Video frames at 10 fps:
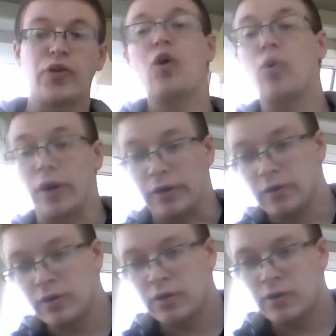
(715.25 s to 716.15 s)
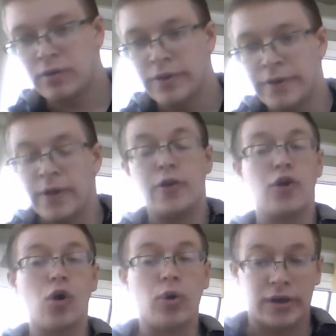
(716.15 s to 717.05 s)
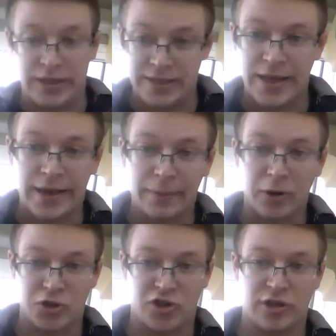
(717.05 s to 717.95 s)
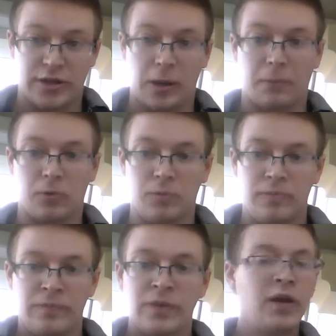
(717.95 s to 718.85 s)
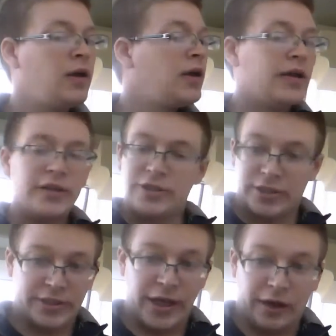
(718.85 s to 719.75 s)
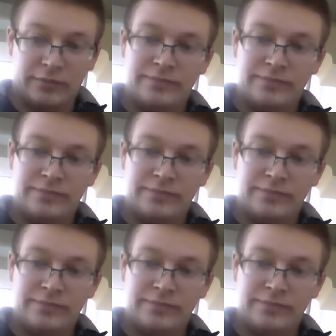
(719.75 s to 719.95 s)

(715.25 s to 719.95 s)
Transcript: No one can take a punch to the temple. Just saying.